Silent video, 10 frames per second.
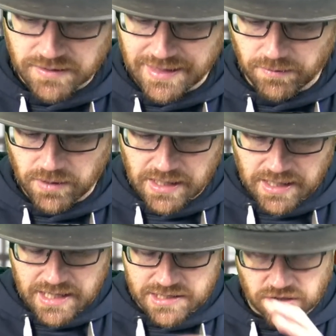Now,
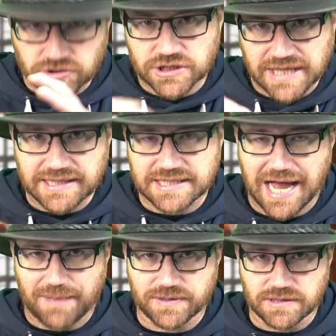it's not just that this
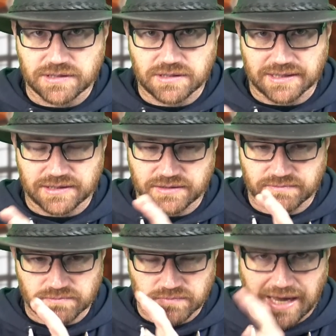happened, that's
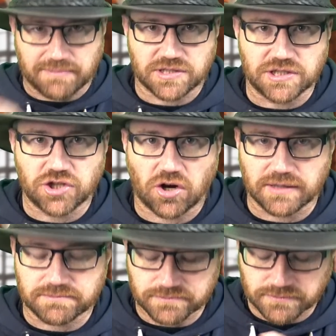absolutely shocking.